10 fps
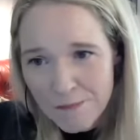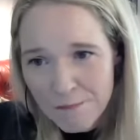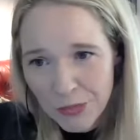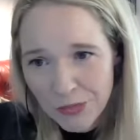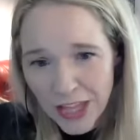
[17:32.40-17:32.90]

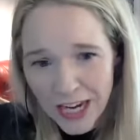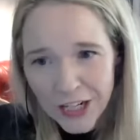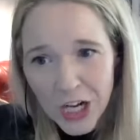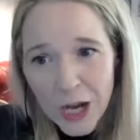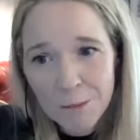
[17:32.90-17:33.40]
But they
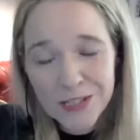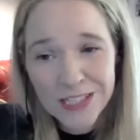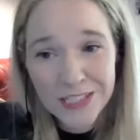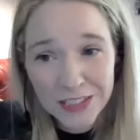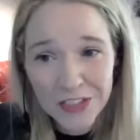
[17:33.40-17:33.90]
are
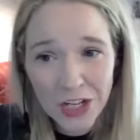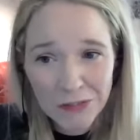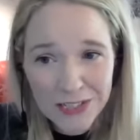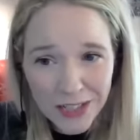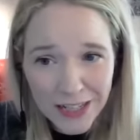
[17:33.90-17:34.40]
composite and they're not
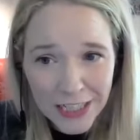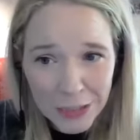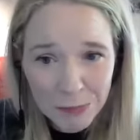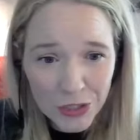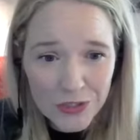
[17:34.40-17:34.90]

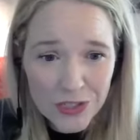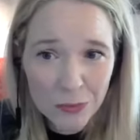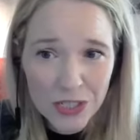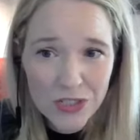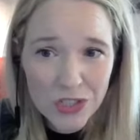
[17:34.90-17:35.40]
recyclable. So
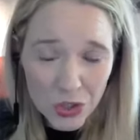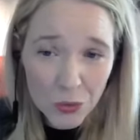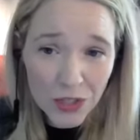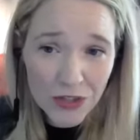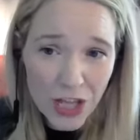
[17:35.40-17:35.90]
we stuck
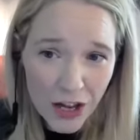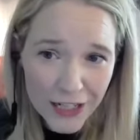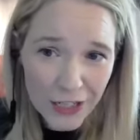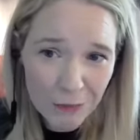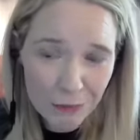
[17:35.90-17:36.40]
with
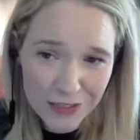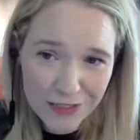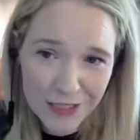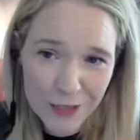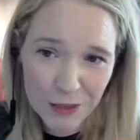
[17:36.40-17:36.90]
nylon
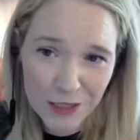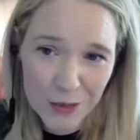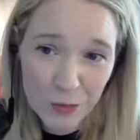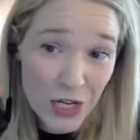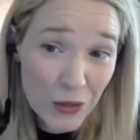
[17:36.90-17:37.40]
bristles because
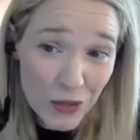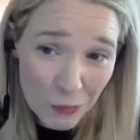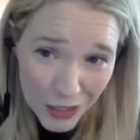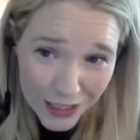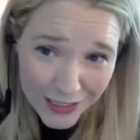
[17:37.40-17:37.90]
we know they
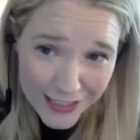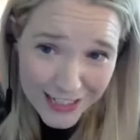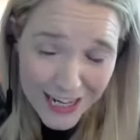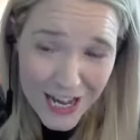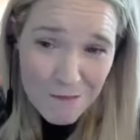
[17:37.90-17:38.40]
worked,
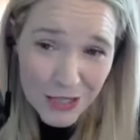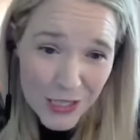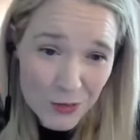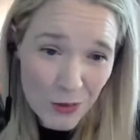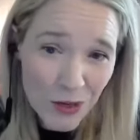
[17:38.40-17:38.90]

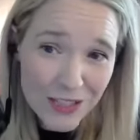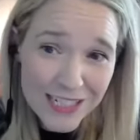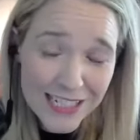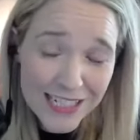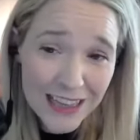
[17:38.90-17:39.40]
because we wanted
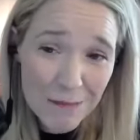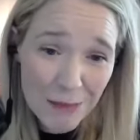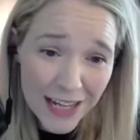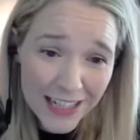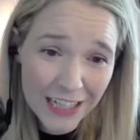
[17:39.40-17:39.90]
to get the
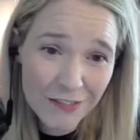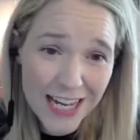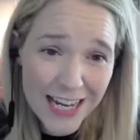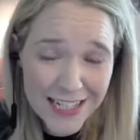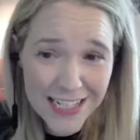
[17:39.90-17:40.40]
backing of
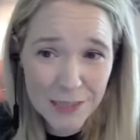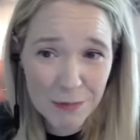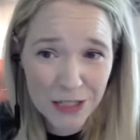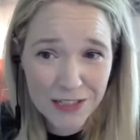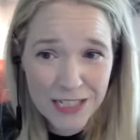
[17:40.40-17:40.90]
dentists,
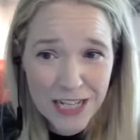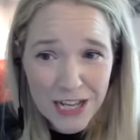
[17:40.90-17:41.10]
because,